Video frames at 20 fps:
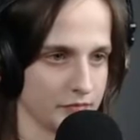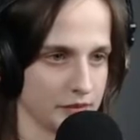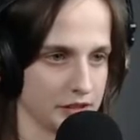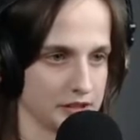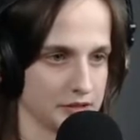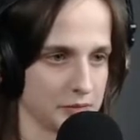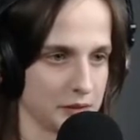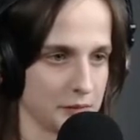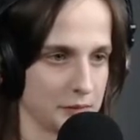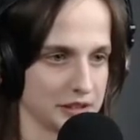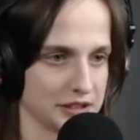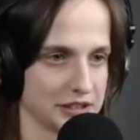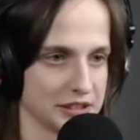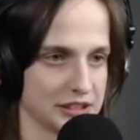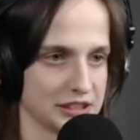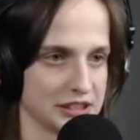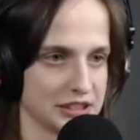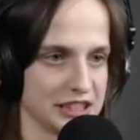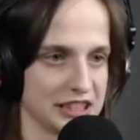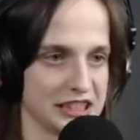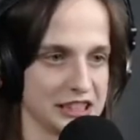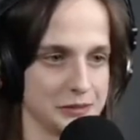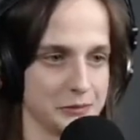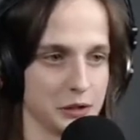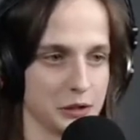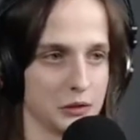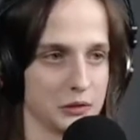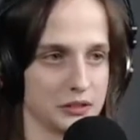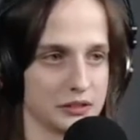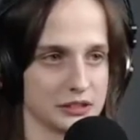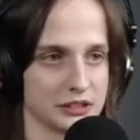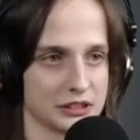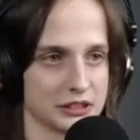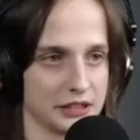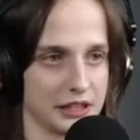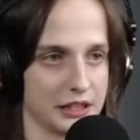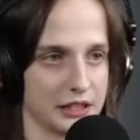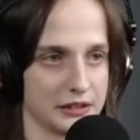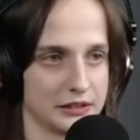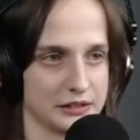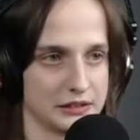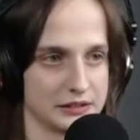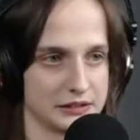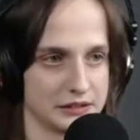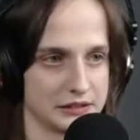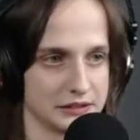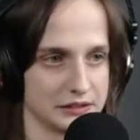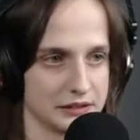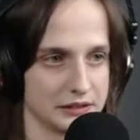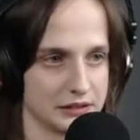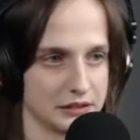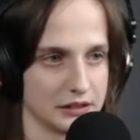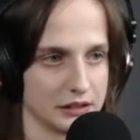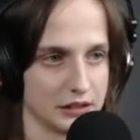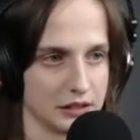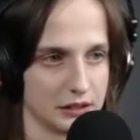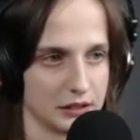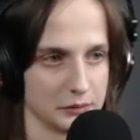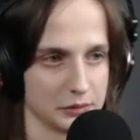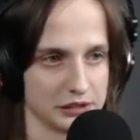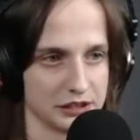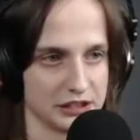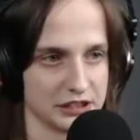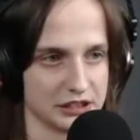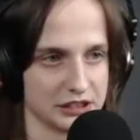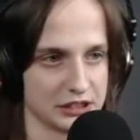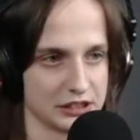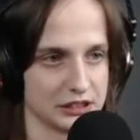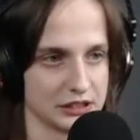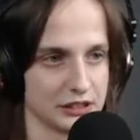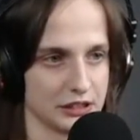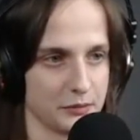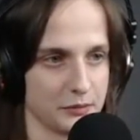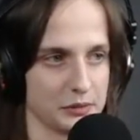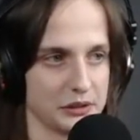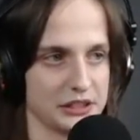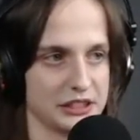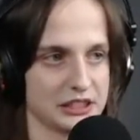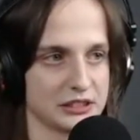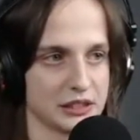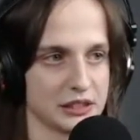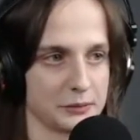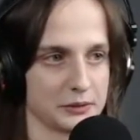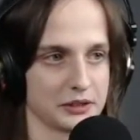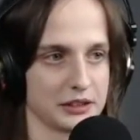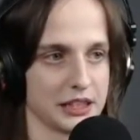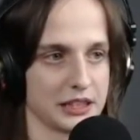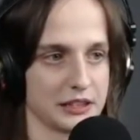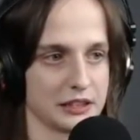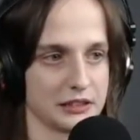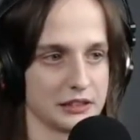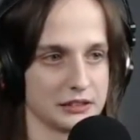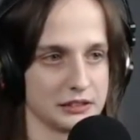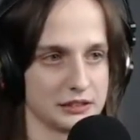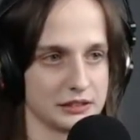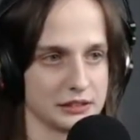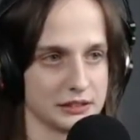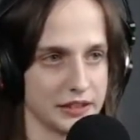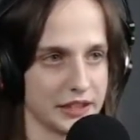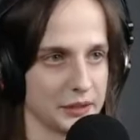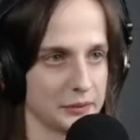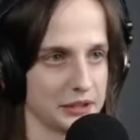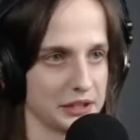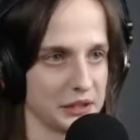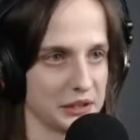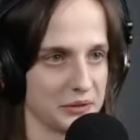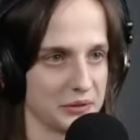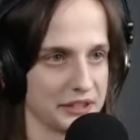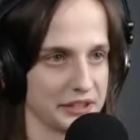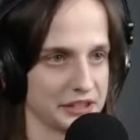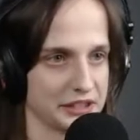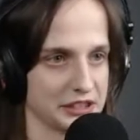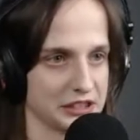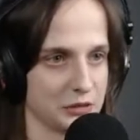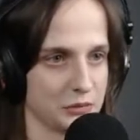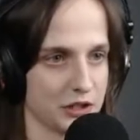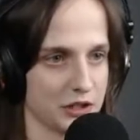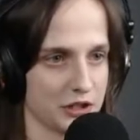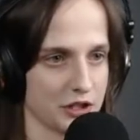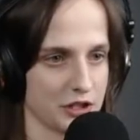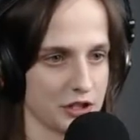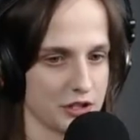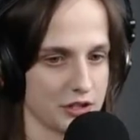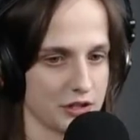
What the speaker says: remember, this is easy mode, so yeah. Please climb the ladder. There we go. Thank you so much.